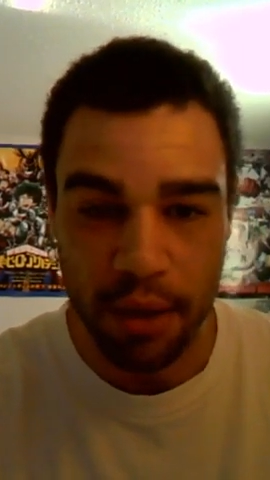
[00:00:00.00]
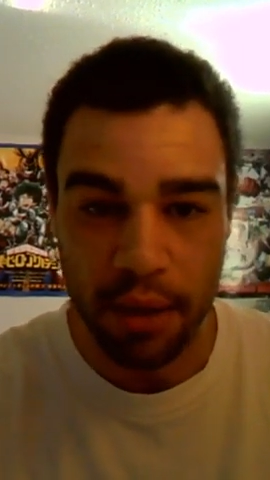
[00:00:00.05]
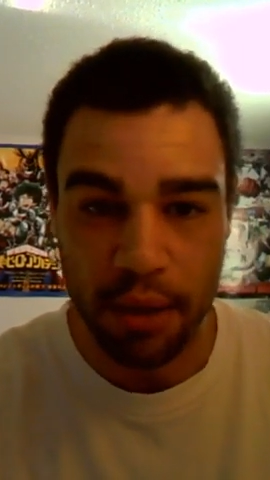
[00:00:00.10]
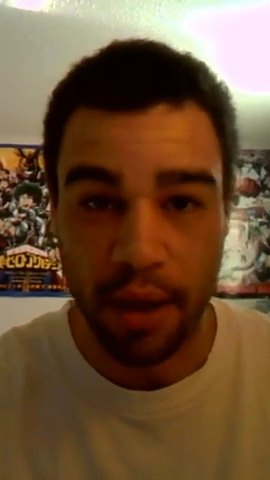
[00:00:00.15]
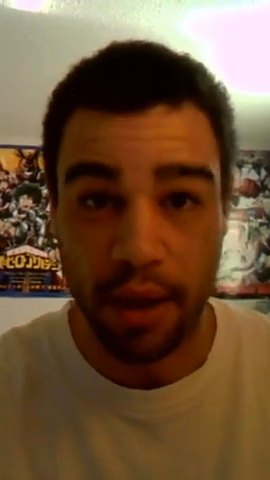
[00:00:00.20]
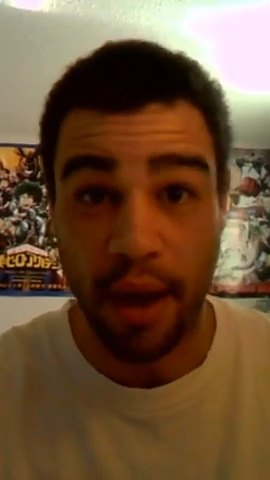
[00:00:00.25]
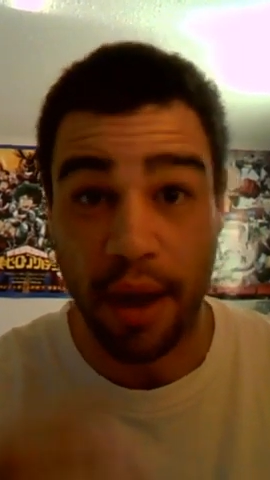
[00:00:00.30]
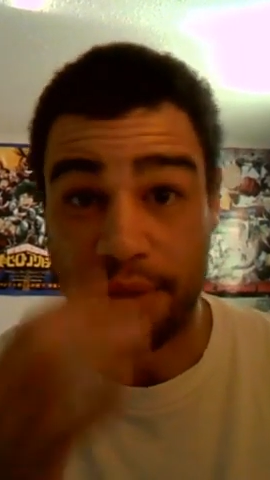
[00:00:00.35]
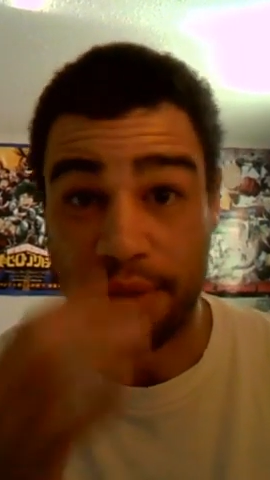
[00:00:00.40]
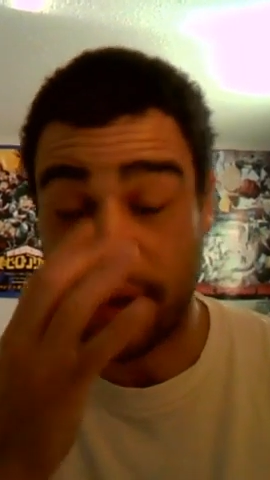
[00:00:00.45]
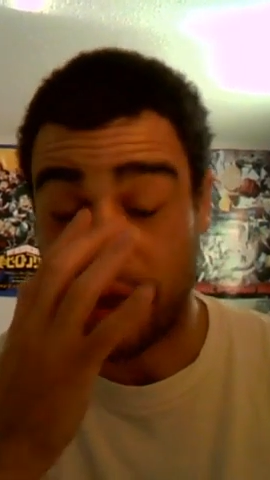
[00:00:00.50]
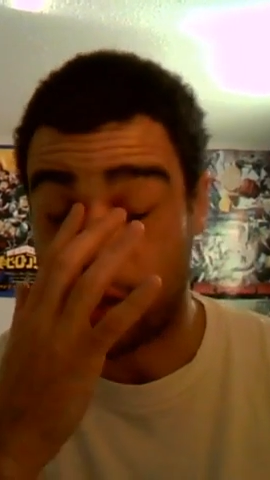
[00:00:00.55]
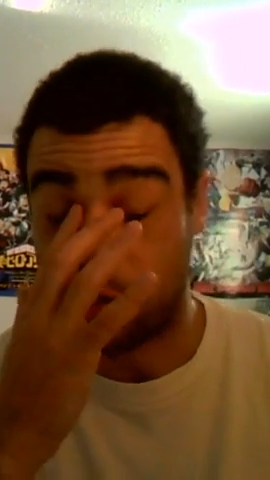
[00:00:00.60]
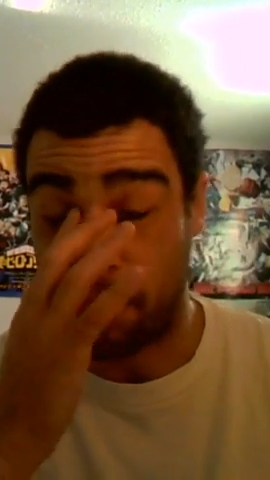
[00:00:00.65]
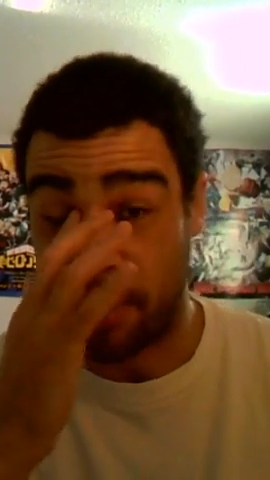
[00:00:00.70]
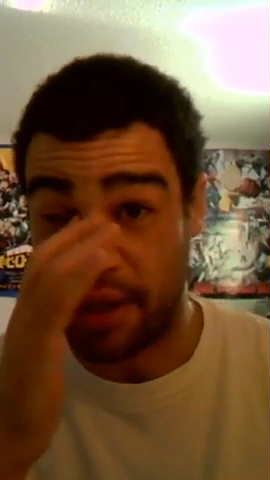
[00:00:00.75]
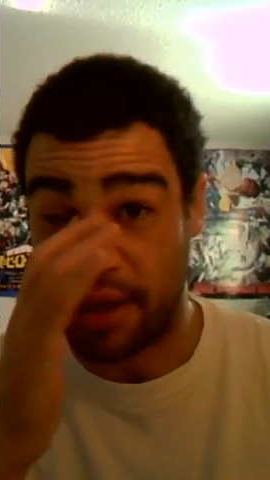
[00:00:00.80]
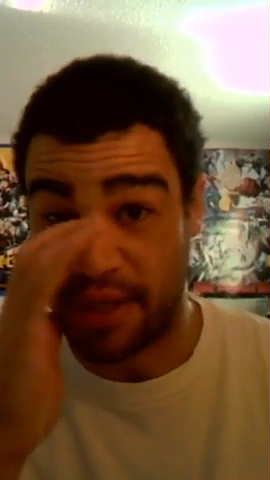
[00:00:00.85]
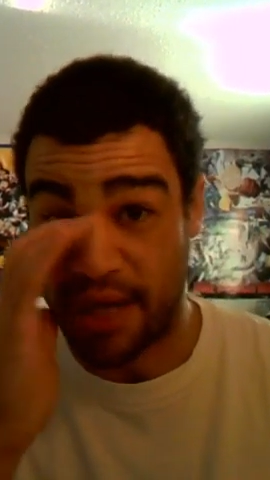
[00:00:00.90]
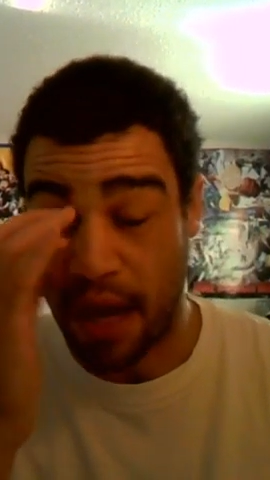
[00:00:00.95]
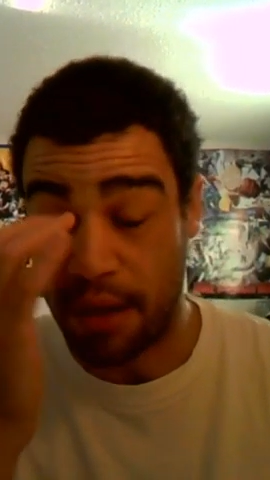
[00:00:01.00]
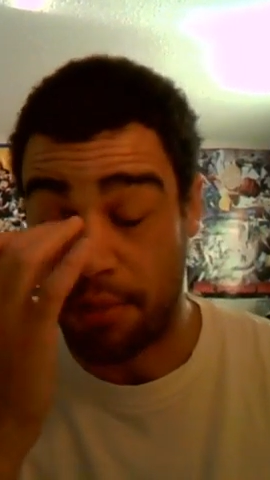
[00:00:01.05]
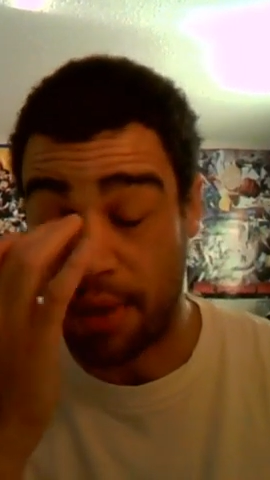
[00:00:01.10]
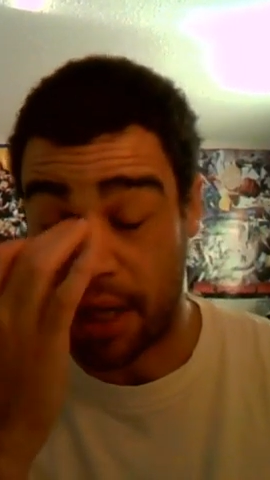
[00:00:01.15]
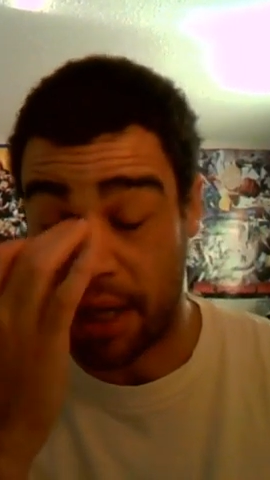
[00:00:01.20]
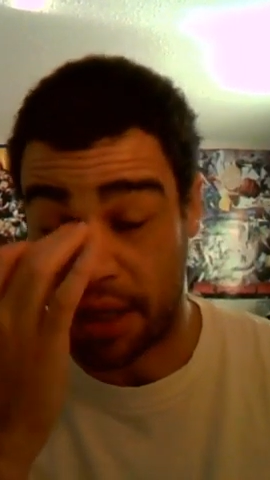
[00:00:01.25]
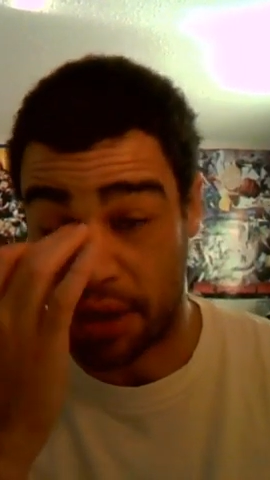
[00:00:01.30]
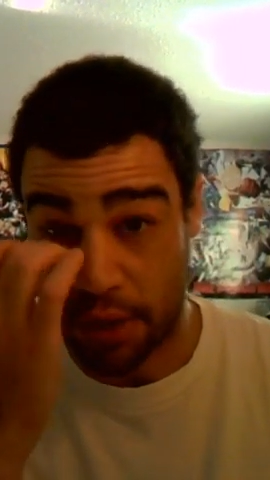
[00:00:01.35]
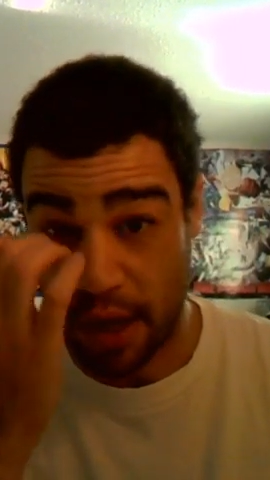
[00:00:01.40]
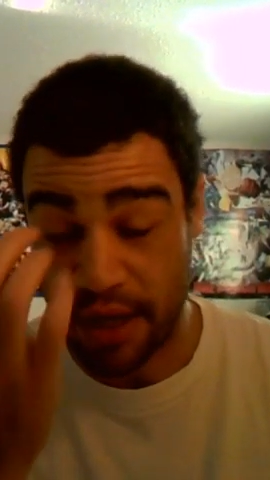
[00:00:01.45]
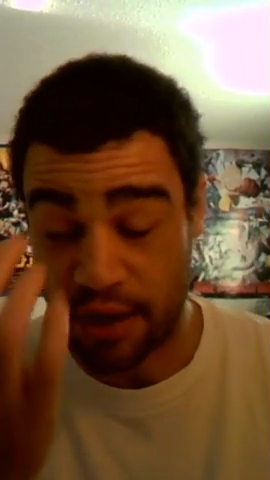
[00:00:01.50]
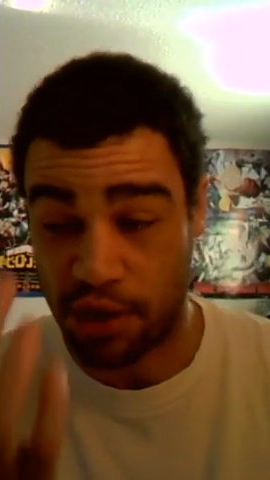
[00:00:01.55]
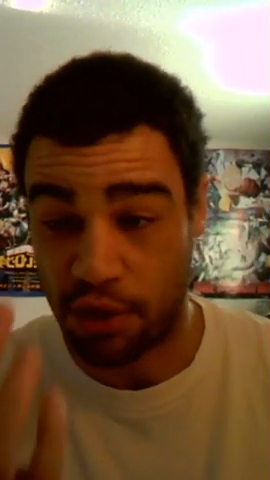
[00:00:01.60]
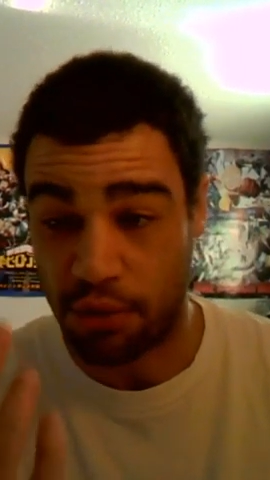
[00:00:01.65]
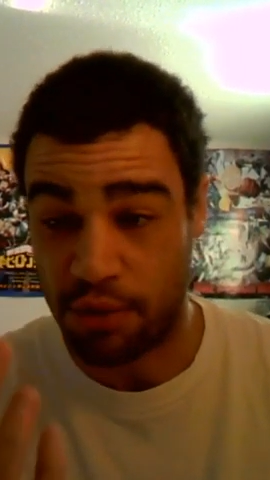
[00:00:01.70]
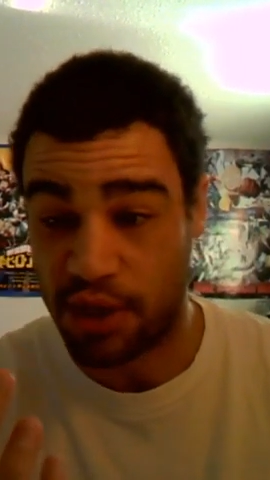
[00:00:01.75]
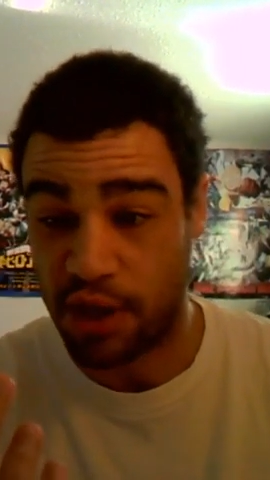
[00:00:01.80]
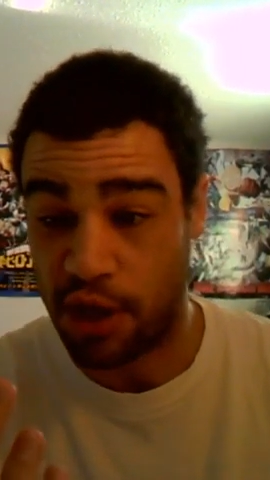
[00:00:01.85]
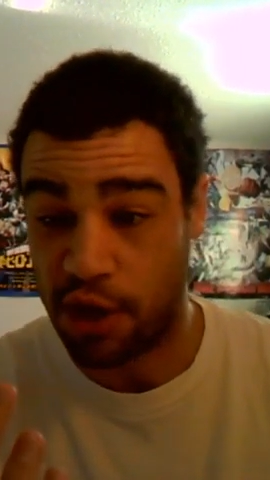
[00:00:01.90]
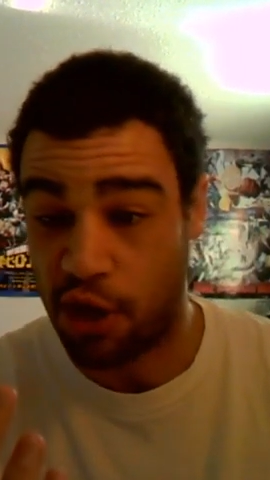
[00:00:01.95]
I think it's been 10 minutes, right? So
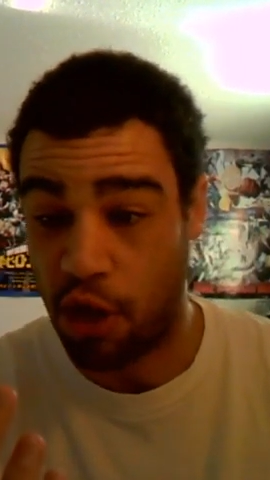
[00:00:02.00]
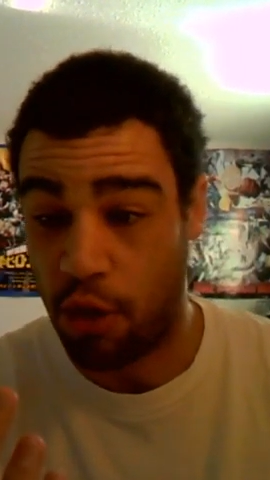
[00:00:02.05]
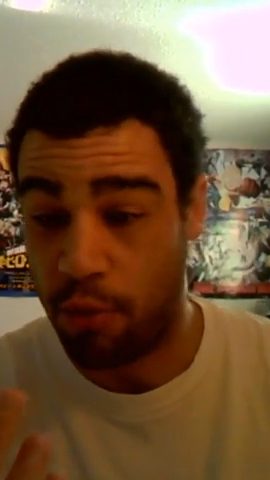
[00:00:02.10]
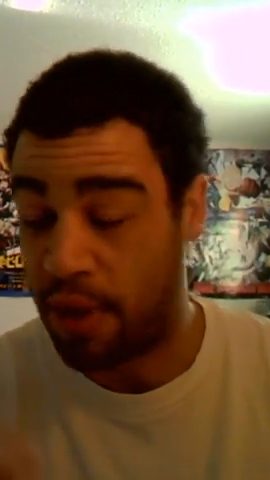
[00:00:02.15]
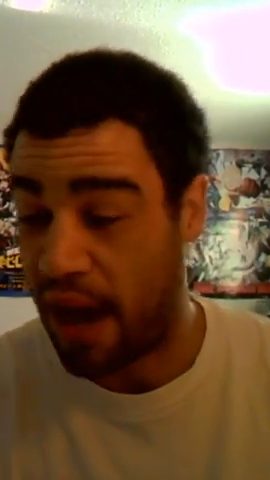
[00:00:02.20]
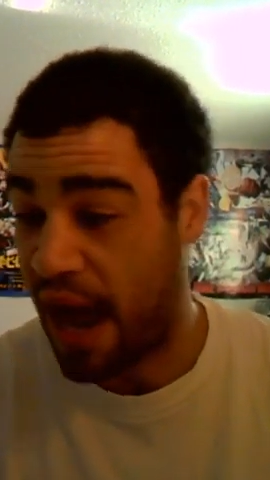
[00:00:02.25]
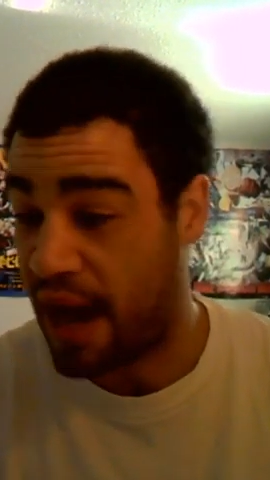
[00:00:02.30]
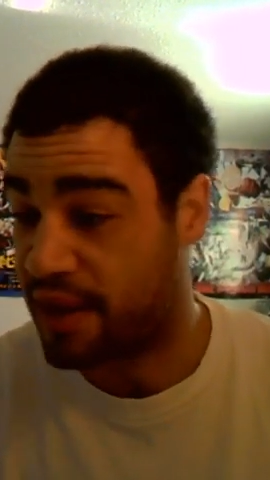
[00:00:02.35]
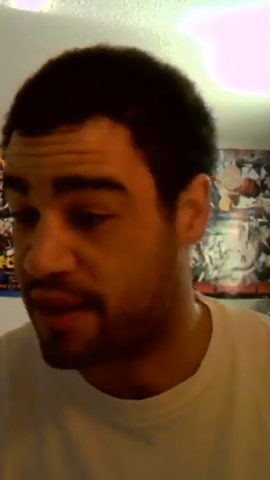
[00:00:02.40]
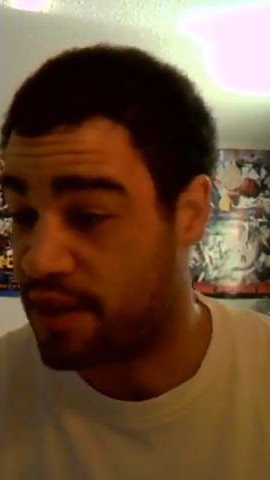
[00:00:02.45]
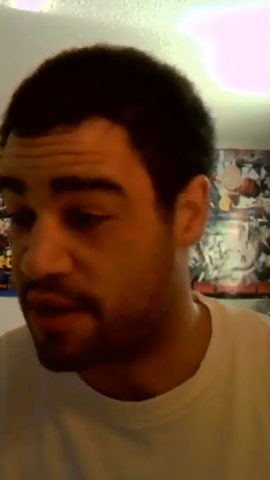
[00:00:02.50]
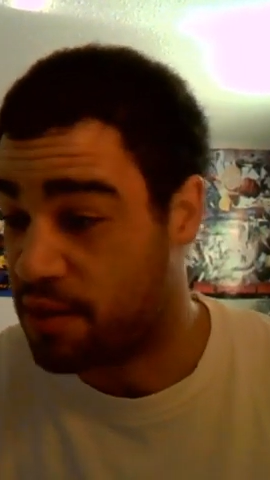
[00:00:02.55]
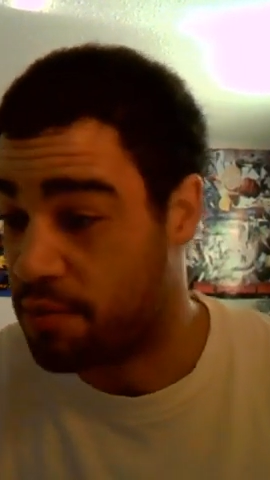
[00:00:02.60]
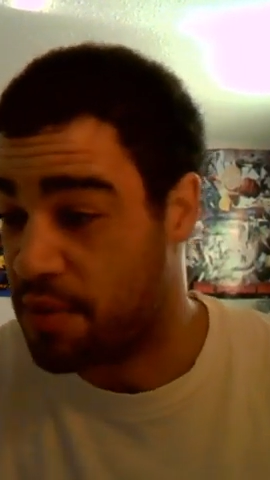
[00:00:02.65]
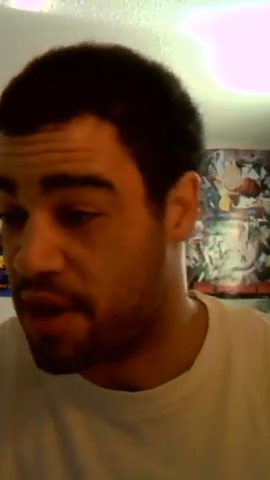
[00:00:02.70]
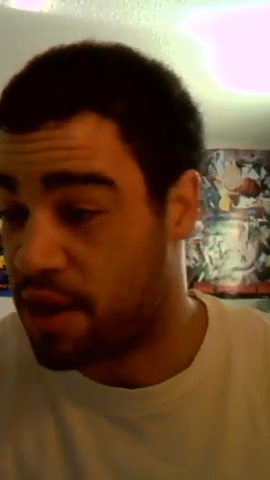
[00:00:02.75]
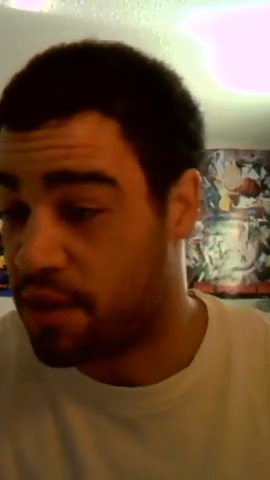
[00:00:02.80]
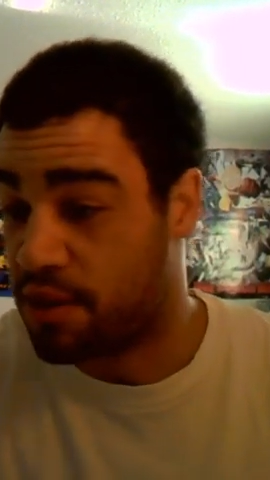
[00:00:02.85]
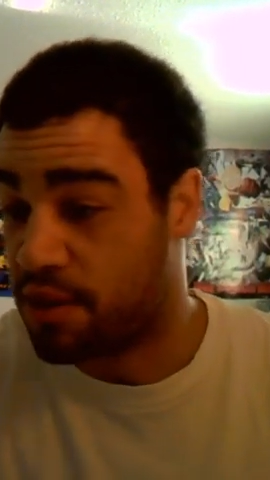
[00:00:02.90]
he's going to go back into the mirror